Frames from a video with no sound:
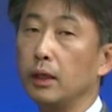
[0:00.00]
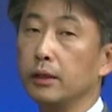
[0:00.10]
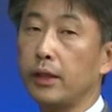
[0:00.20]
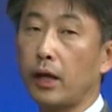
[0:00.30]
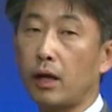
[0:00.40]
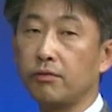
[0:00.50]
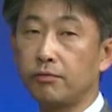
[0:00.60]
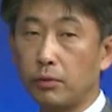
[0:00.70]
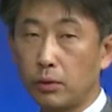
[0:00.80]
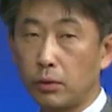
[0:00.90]
there are
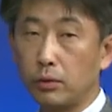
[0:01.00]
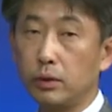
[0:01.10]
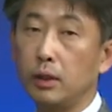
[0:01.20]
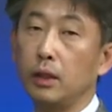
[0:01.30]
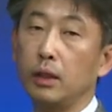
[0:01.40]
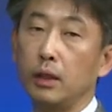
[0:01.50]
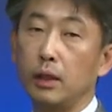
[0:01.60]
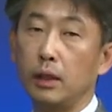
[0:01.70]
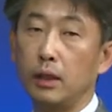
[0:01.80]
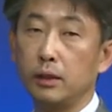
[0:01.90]
four
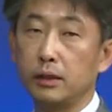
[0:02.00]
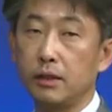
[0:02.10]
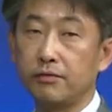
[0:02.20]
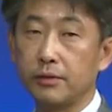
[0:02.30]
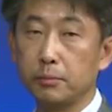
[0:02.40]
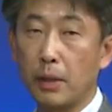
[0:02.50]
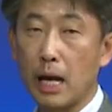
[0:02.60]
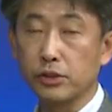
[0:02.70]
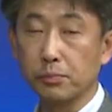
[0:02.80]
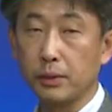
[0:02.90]
different
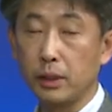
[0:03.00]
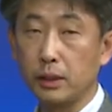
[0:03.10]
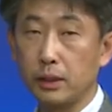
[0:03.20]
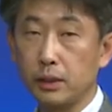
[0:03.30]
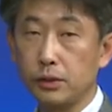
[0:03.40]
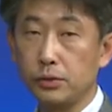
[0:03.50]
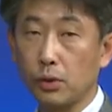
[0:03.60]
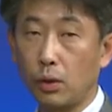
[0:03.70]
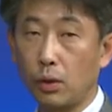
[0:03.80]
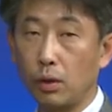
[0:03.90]
possibilities
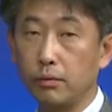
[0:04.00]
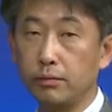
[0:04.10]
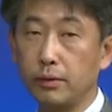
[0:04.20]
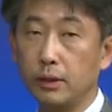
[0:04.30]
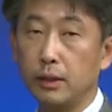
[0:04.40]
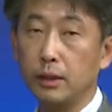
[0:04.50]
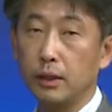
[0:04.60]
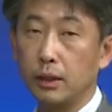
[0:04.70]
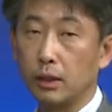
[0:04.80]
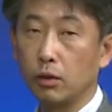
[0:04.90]
of
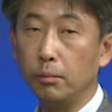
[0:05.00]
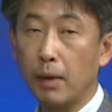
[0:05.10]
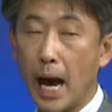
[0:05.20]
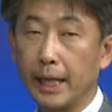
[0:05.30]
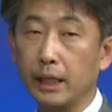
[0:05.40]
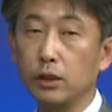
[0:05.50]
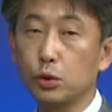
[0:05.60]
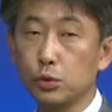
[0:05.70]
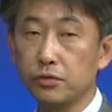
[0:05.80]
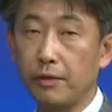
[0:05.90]
combining
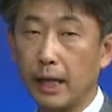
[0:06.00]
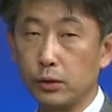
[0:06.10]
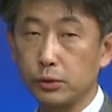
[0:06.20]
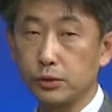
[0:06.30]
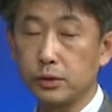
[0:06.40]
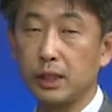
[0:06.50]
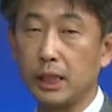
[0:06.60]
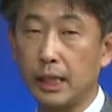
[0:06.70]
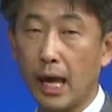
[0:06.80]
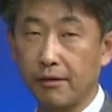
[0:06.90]
truth values,
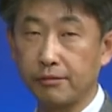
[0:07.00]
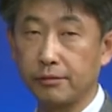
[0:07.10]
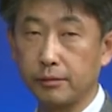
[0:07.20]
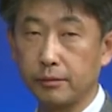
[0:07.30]
TF.